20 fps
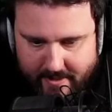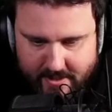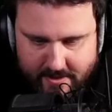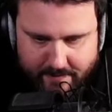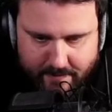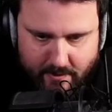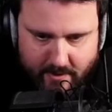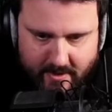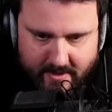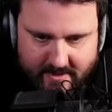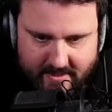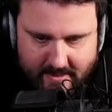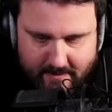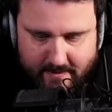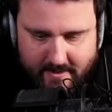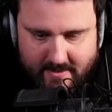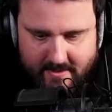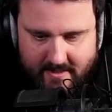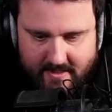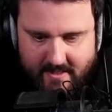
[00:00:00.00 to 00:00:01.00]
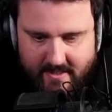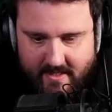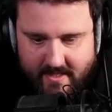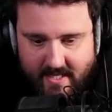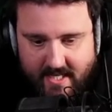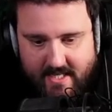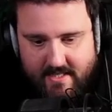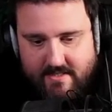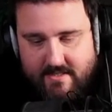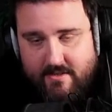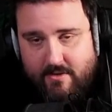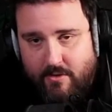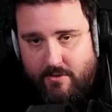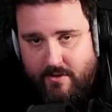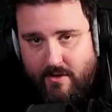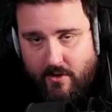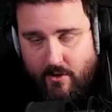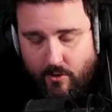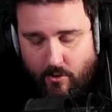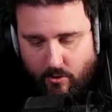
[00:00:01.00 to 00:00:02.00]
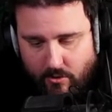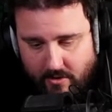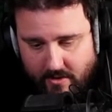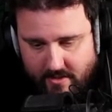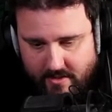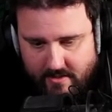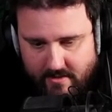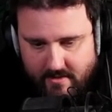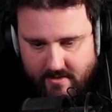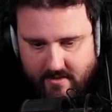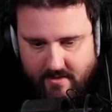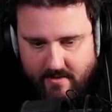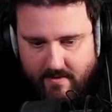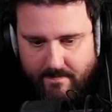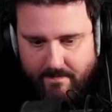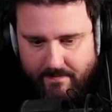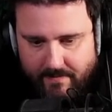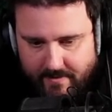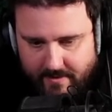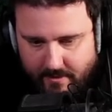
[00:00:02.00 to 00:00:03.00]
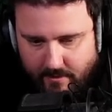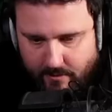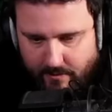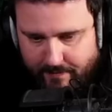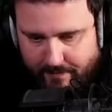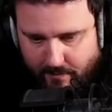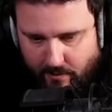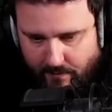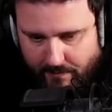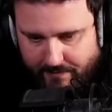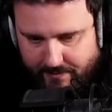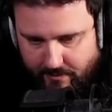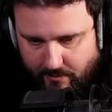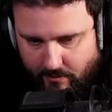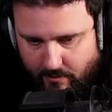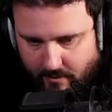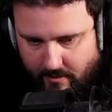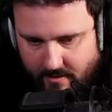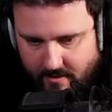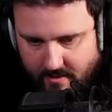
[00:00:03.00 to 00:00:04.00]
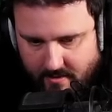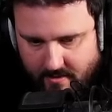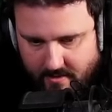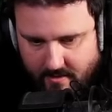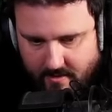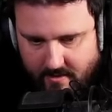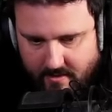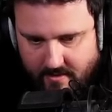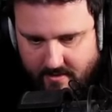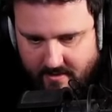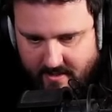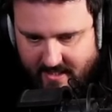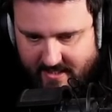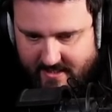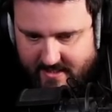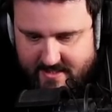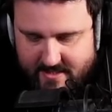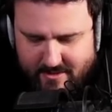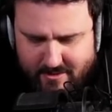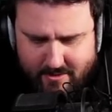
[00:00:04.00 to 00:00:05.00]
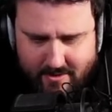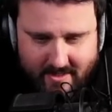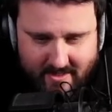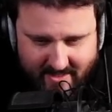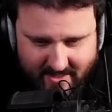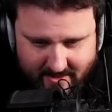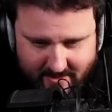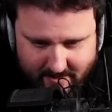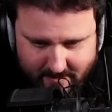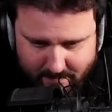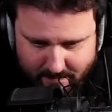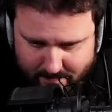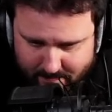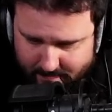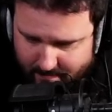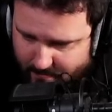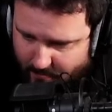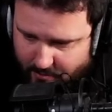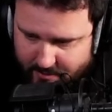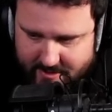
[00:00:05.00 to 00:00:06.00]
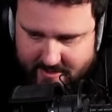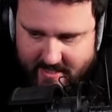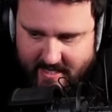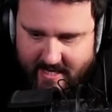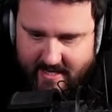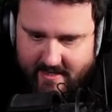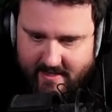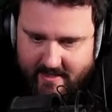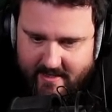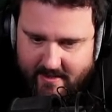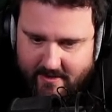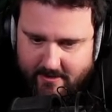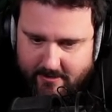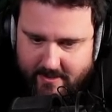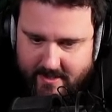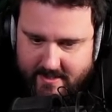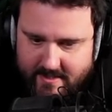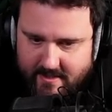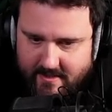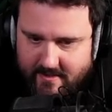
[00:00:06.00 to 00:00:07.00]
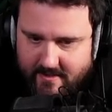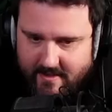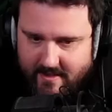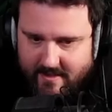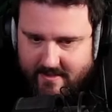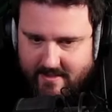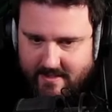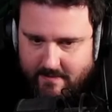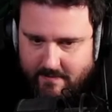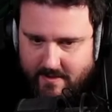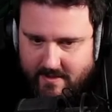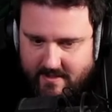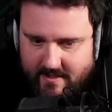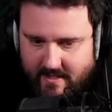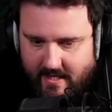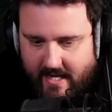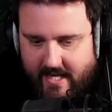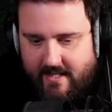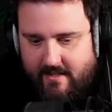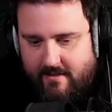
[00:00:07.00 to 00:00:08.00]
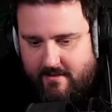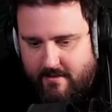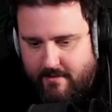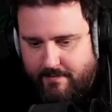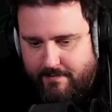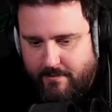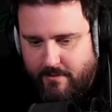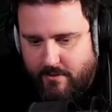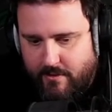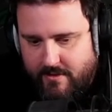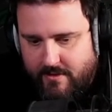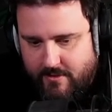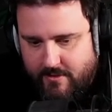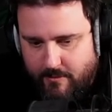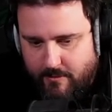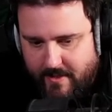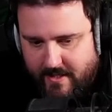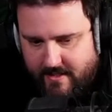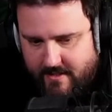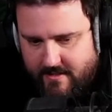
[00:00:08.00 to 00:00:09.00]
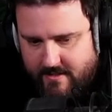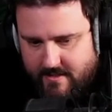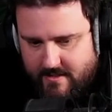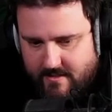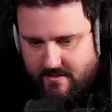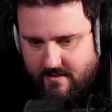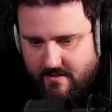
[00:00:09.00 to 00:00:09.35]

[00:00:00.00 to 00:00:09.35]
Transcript: for activity is gonna lock your front door, and it's gonna most likely increasing the activity either for 2 minutes